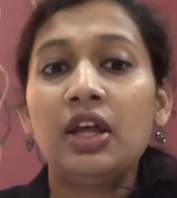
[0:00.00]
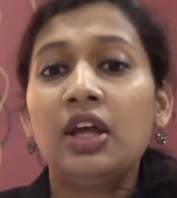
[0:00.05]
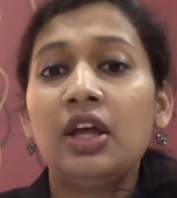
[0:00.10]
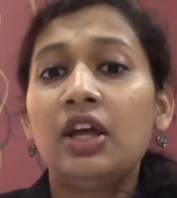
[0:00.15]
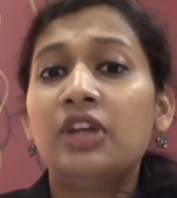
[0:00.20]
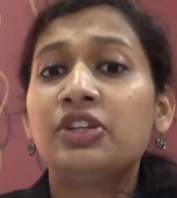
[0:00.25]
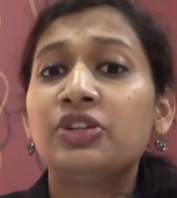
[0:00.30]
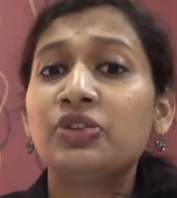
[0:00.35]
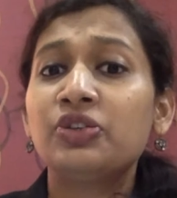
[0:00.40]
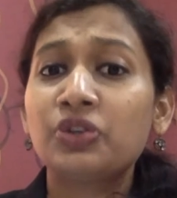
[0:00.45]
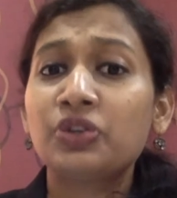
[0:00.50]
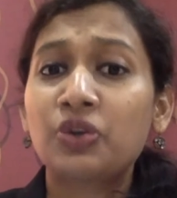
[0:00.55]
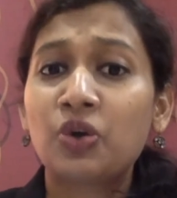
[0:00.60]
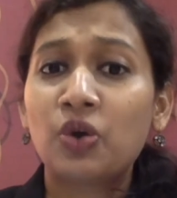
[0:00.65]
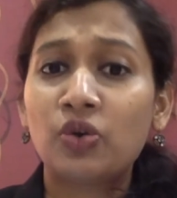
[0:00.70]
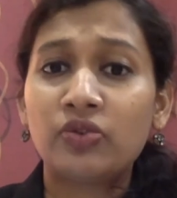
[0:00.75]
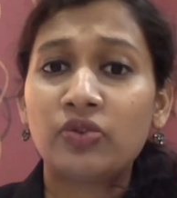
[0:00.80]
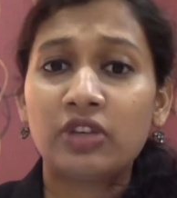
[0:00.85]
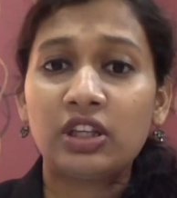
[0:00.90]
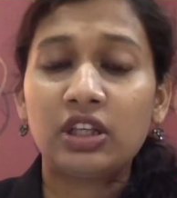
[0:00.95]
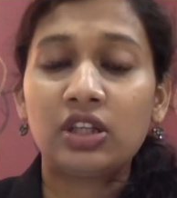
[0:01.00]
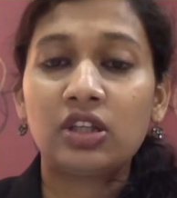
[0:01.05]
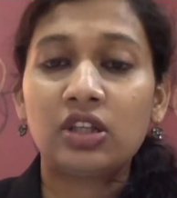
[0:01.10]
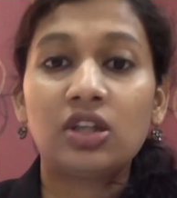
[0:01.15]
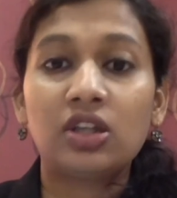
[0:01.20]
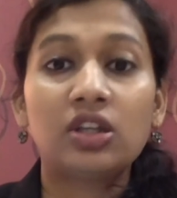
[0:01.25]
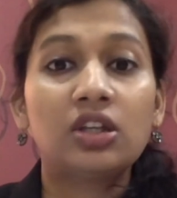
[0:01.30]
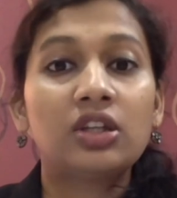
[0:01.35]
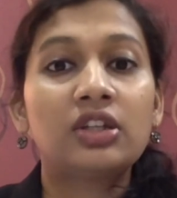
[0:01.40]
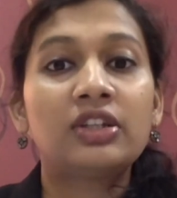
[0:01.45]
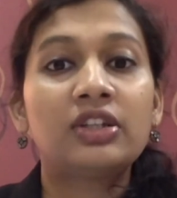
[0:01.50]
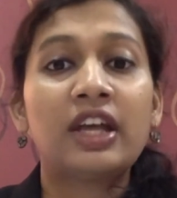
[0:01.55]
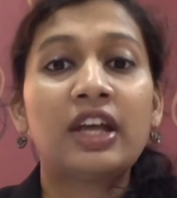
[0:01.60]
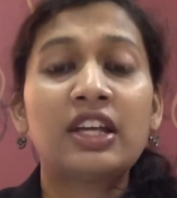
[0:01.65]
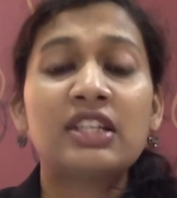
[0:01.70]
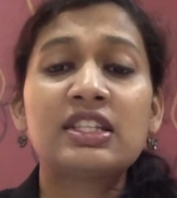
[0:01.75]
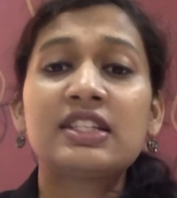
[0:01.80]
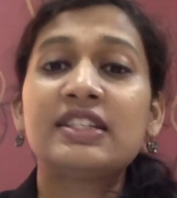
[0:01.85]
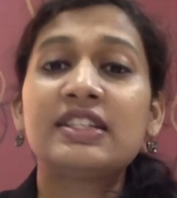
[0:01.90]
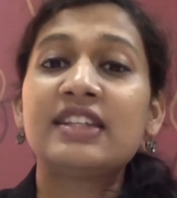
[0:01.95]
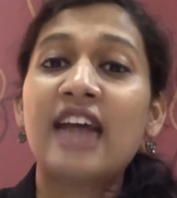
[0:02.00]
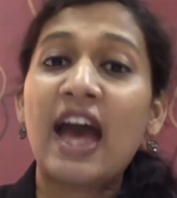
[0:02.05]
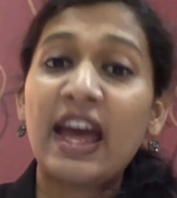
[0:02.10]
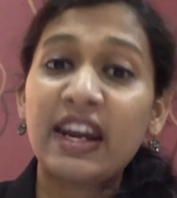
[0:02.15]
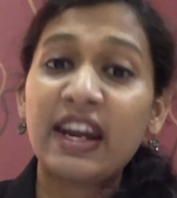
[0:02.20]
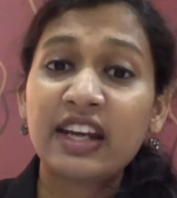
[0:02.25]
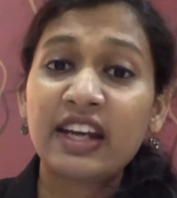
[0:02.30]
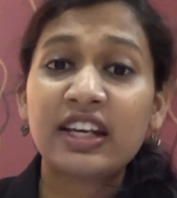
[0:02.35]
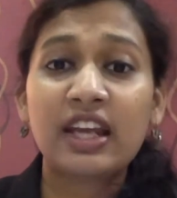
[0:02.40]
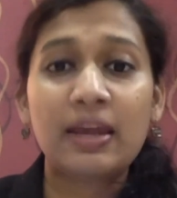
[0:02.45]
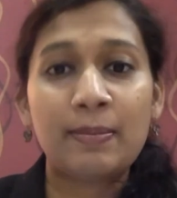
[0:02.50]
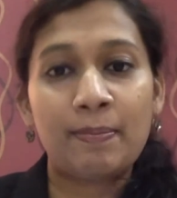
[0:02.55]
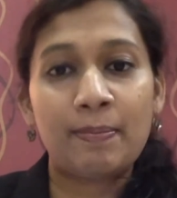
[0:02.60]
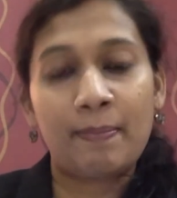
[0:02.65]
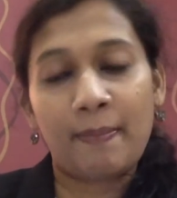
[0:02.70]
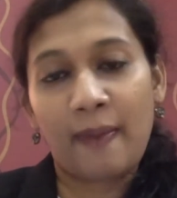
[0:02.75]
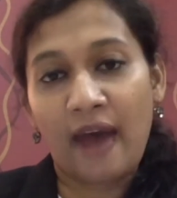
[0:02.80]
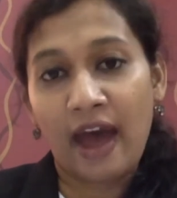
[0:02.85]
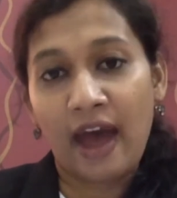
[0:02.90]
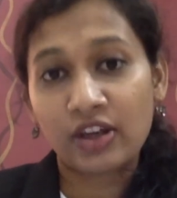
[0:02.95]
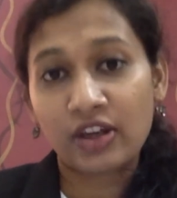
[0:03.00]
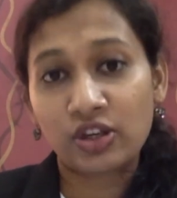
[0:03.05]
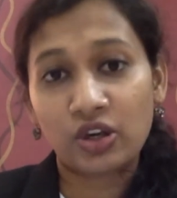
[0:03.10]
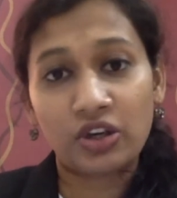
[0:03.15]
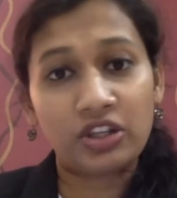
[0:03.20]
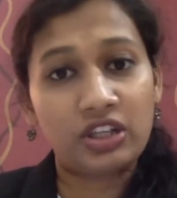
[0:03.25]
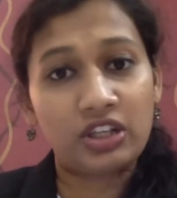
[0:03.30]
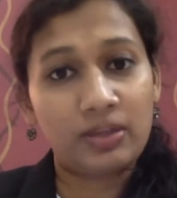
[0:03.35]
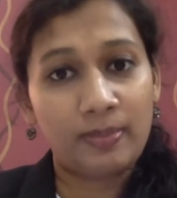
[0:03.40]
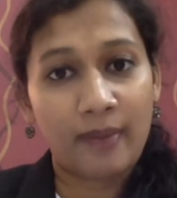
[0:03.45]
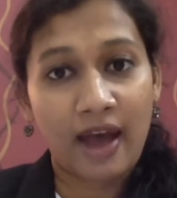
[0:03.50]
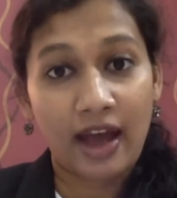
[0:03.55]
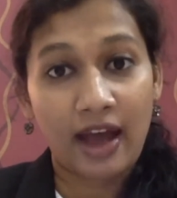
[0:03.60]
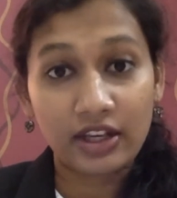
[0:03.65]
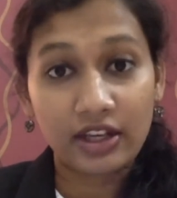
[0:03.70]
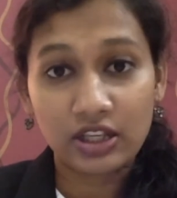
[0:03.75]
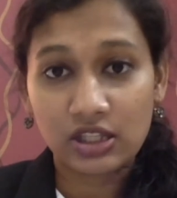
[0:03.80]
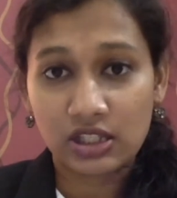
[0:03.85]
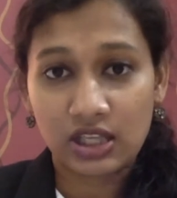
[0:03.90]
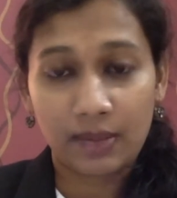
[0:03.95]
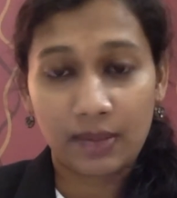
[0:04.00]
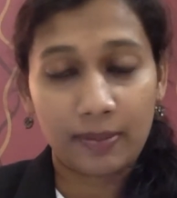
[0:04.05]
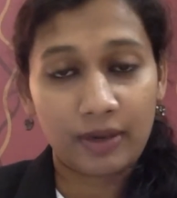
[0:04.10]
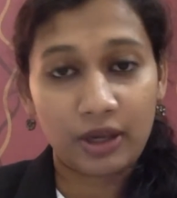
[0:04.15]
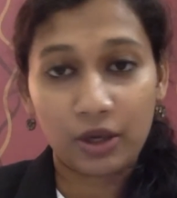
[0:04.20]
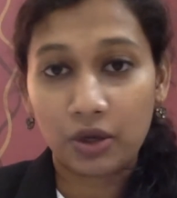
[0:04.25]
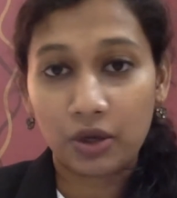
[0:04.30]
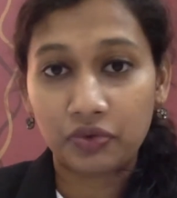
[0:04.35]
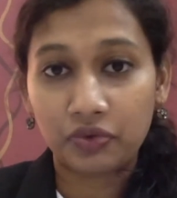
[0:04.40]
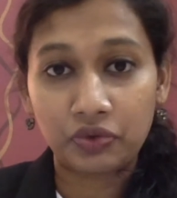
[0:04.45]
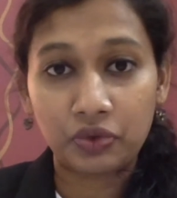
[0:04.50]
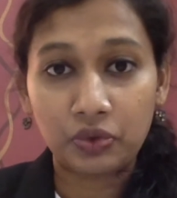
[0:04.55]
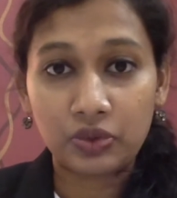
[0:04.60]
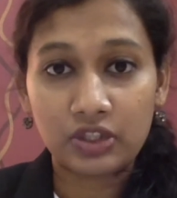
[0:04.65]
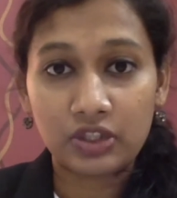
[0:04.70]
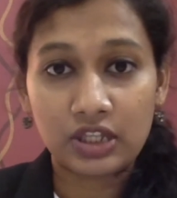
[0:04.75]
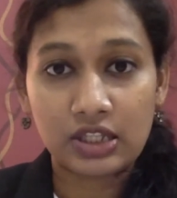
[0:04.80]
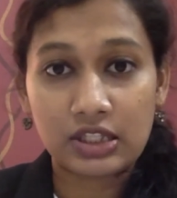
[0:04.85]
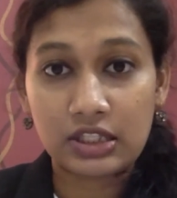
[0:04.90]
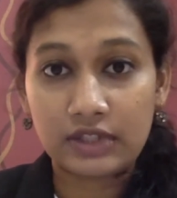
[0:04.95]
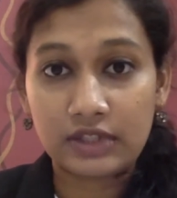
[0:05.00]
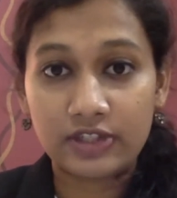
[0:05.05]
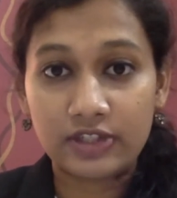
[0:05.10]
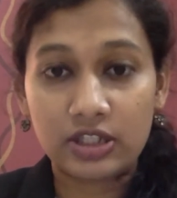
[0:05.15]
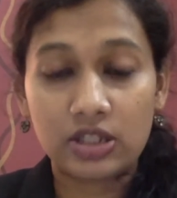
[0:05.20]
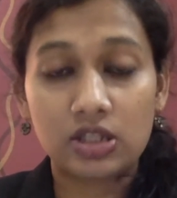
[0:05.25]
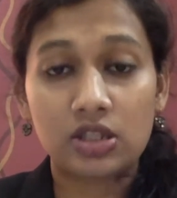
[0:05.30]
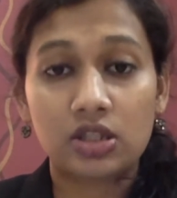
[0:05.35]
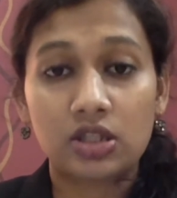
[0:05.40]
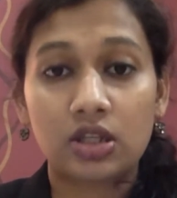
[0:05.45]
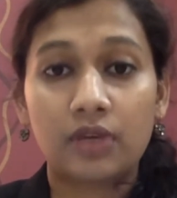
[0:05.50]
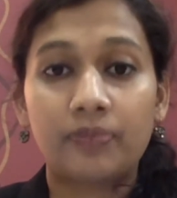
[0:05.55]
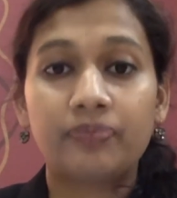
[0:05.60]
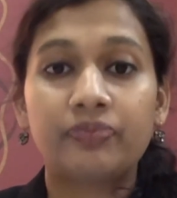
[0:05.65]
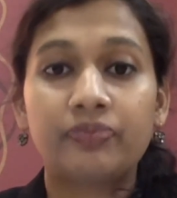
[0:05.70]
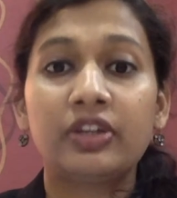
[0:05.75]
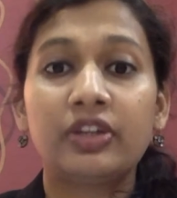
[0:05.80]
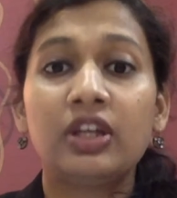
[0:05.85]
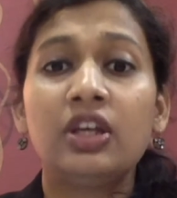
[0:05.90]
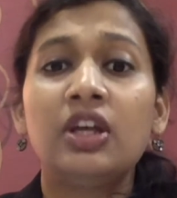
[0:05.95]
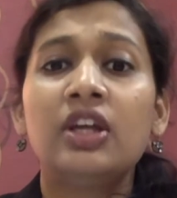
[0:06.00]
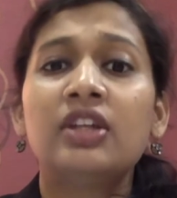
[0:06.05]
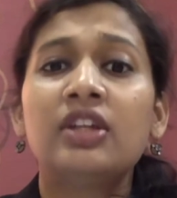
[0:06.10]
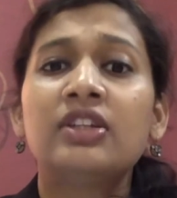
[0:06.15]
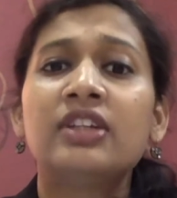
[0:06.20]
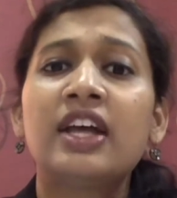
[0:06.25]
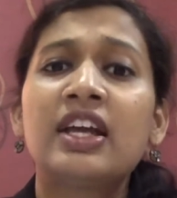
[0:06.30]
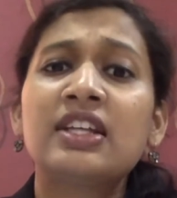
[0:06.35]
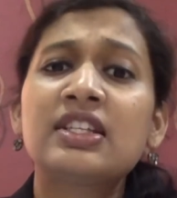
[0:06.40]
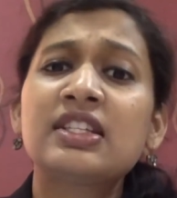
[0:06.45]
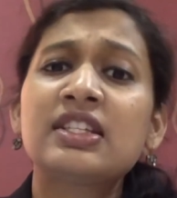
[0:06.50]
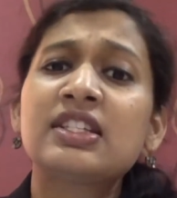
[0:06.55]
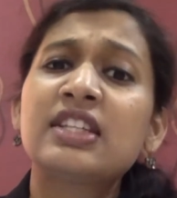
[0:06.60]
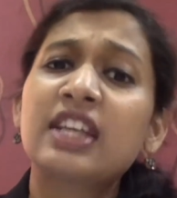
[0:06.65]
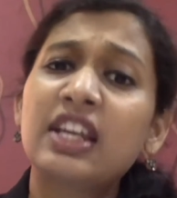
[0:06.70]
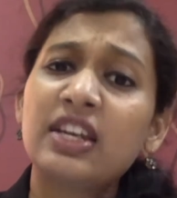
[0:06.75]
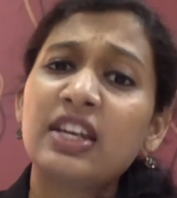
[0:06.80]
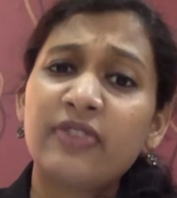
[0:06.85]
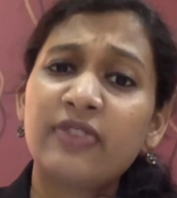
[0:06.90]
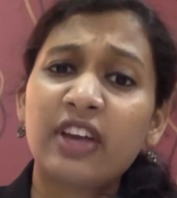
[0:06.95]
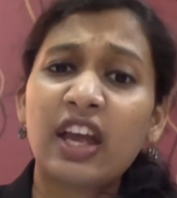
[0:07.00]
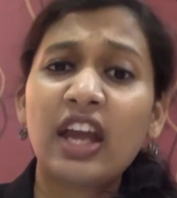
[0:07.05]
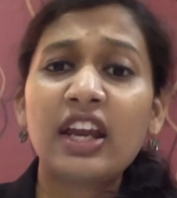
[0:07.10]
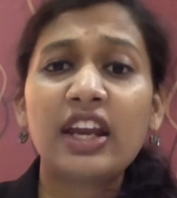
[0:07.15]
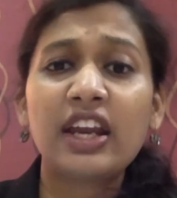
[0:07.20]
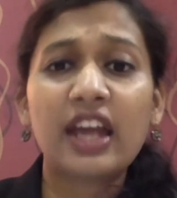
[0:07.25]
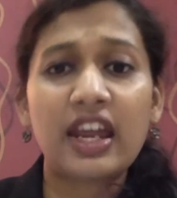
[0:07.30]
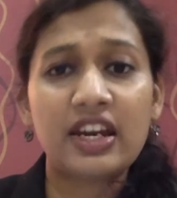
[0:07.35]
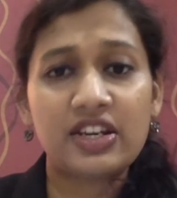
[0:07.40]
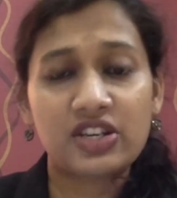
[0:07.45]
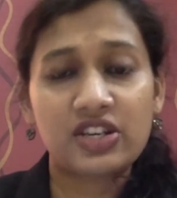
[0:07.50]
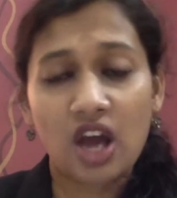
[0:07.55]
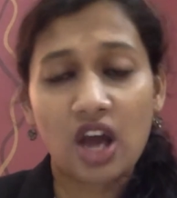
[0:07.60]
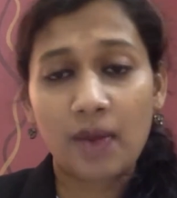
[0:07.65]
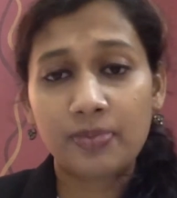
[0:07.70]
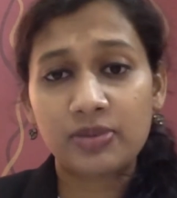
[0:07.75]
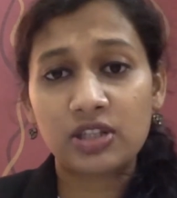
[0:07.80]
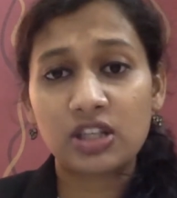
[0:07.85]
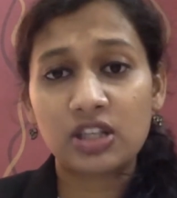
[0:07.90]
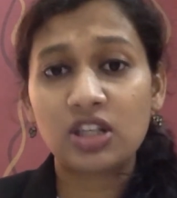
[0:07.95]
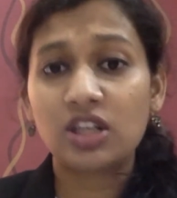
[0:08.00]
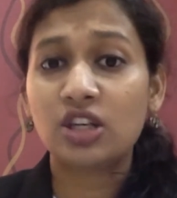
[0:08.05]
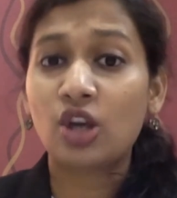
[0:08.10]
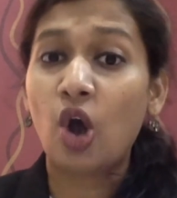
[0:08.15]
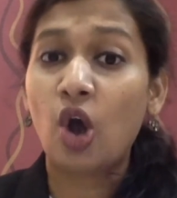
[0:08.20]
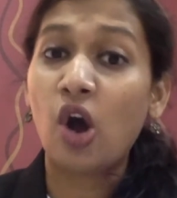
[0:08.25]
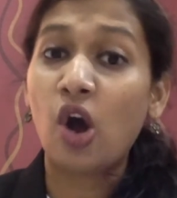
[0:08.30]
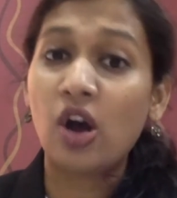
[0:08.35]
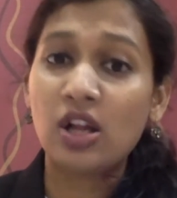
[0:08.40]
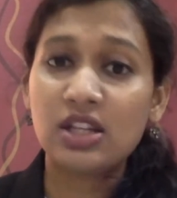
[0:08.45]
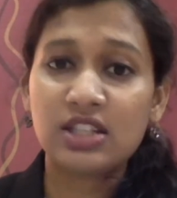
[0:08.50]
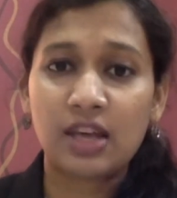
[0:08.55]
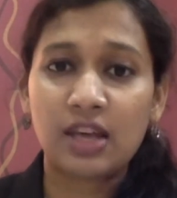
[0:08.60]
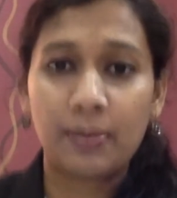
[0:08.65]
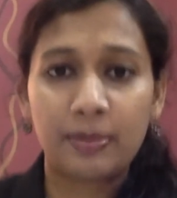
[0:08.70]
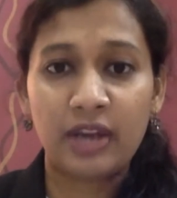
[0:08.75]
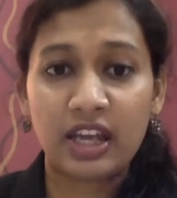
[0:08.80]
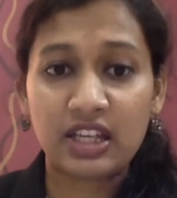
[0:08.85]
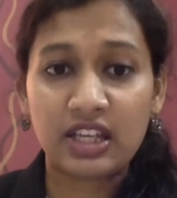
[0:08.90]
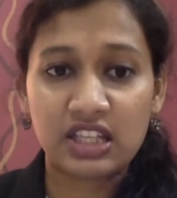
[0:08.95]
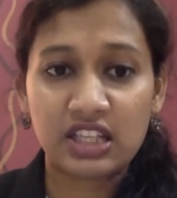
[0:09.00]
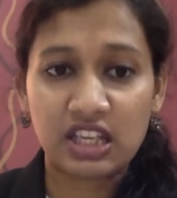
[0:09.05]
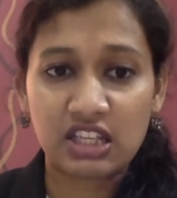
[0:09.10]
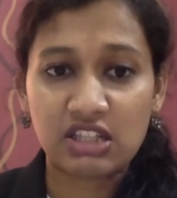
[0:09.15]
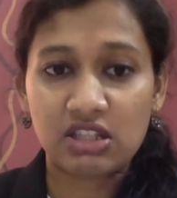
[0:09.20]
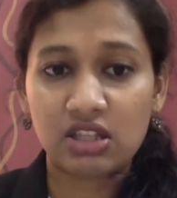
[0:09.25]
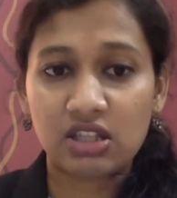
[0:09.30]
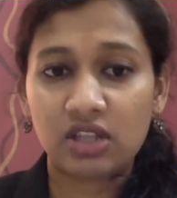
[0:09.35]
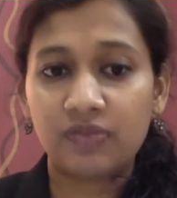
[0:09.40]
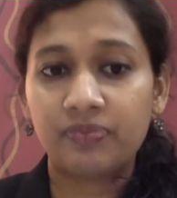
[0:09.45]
Due to COVID, there is a direct impact on demand and supply of goods and services. There is a significant interruption in all supply chains.